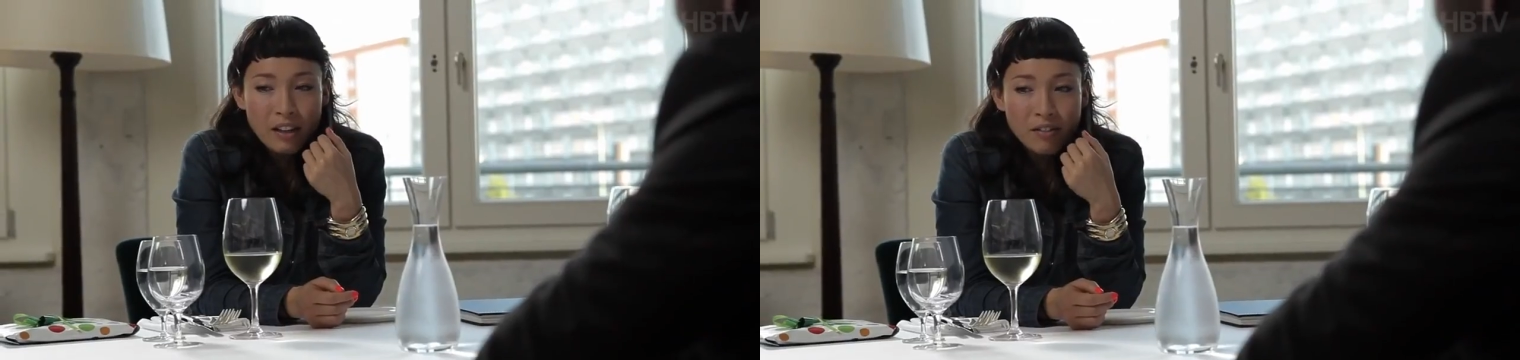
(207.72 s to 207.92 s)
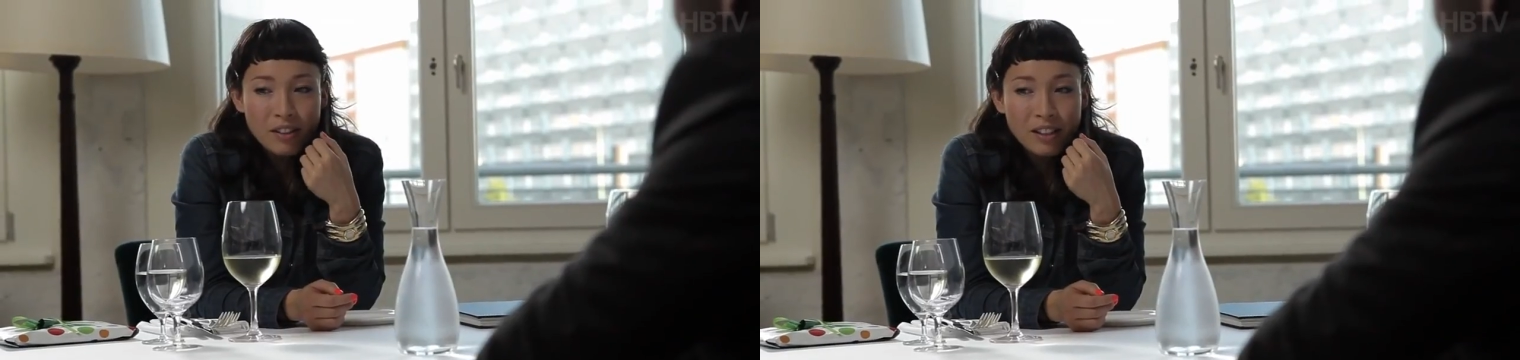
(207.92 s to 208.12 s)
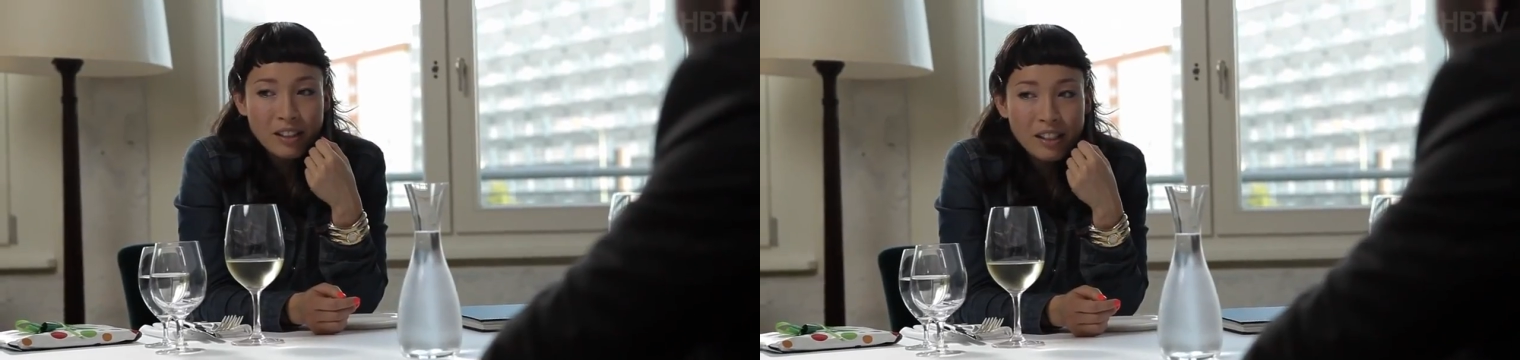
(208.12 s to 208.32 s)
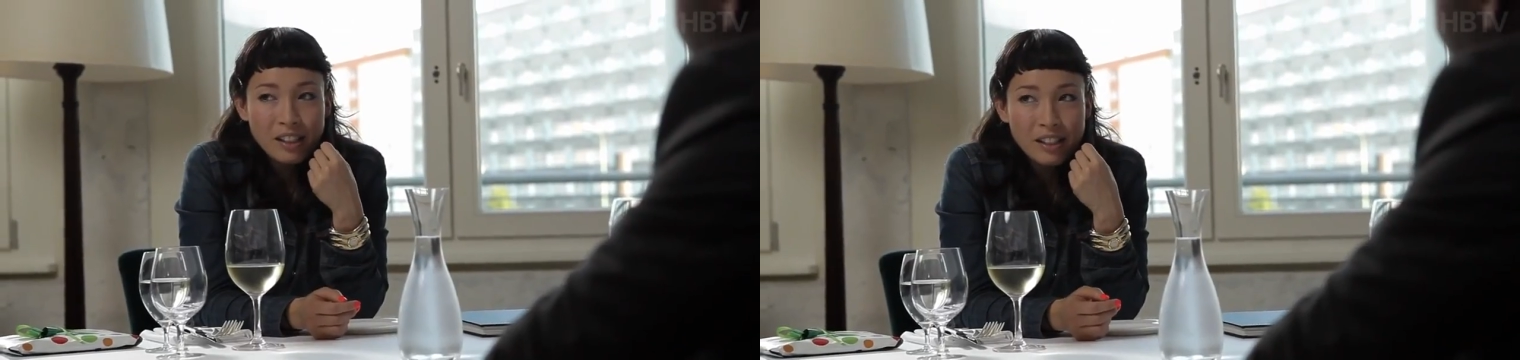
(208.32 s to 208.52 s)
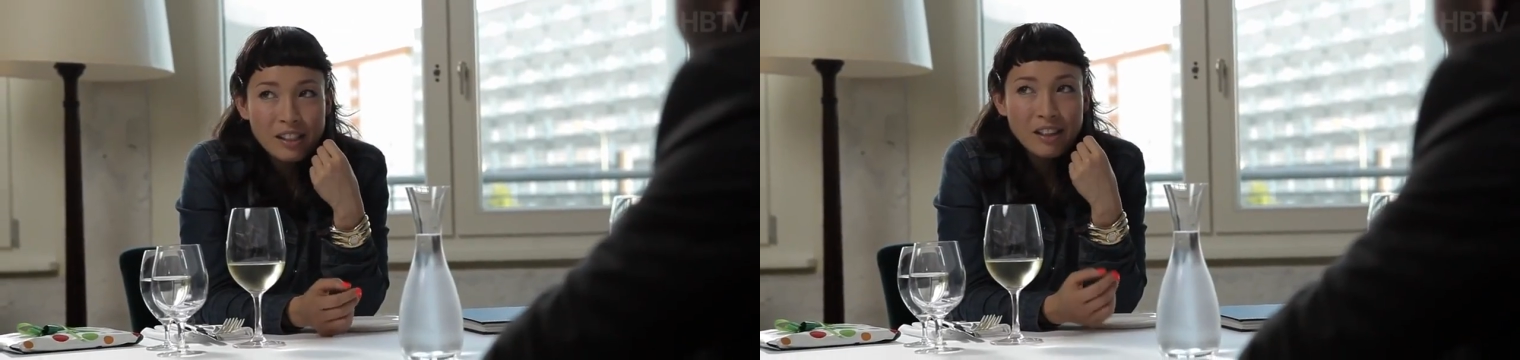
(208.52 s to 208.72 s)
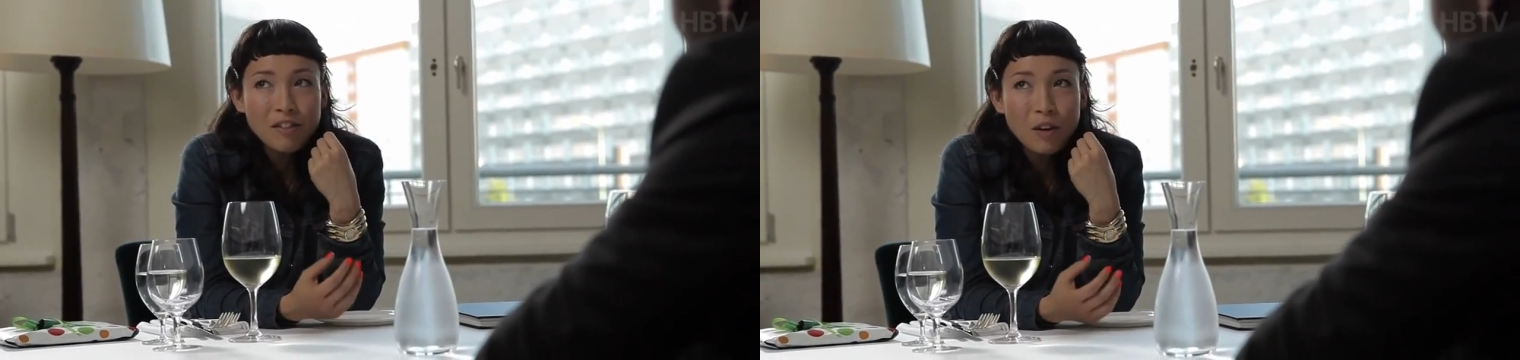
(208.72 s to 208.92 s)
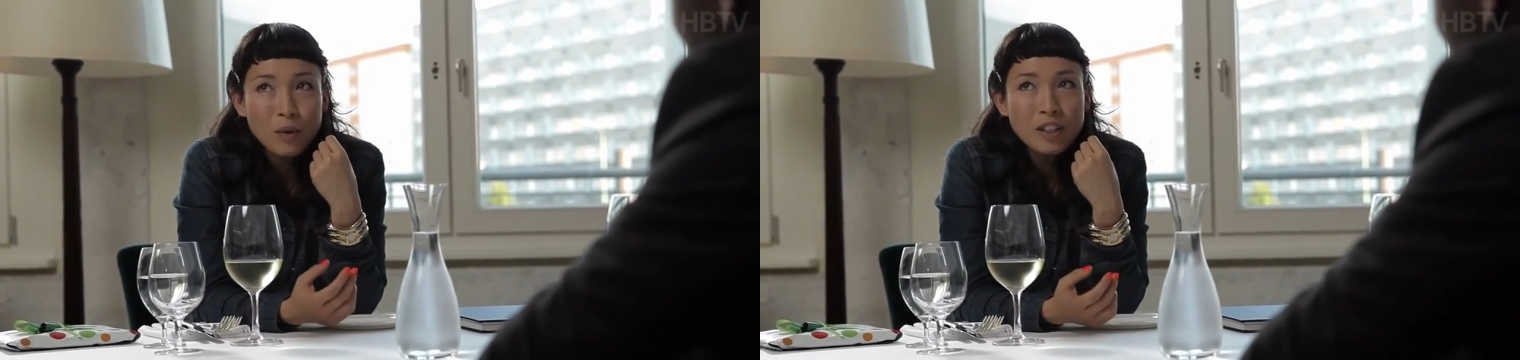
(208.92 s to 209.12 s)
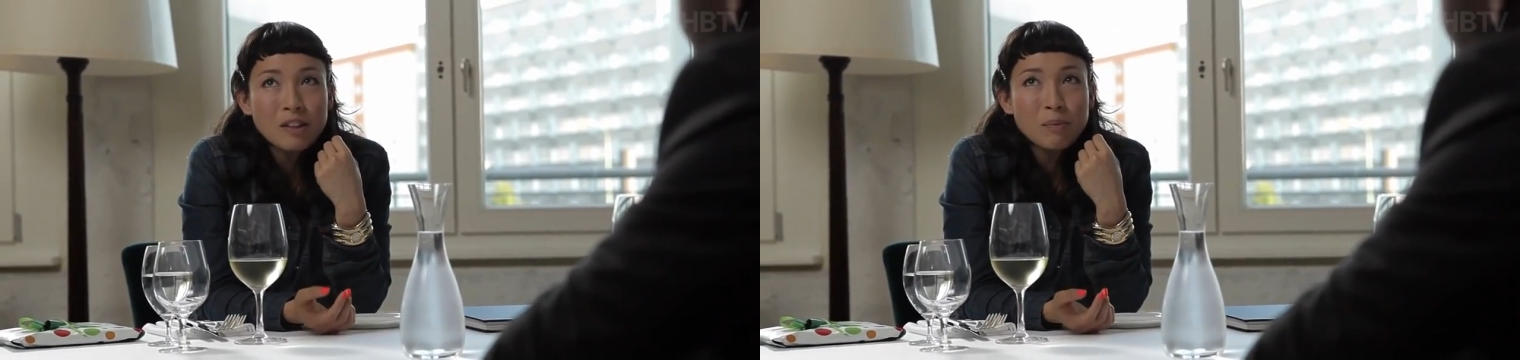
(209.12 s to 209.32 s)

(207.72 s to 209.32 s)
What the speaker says: definitely have always